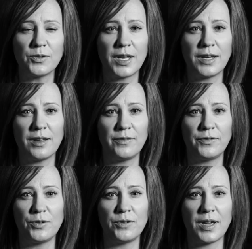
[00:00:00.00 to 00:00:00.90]
don't get enough
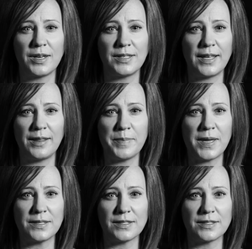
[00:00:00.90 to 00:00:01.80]
food on a daily
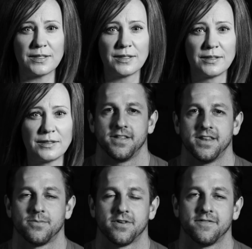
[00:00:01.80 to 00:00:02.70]
basis. The
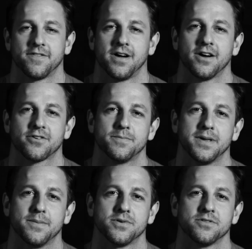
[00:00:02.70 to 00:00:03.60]
number of hungry
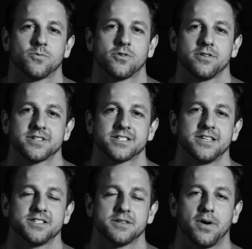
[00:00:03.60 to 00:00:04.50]
people in the world
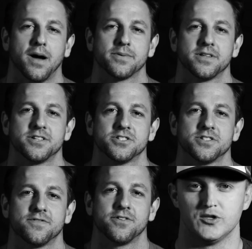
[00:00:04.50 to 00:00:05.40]
exceeds the
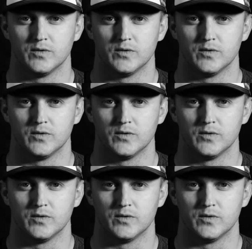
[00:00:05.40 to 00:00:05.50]
populations of the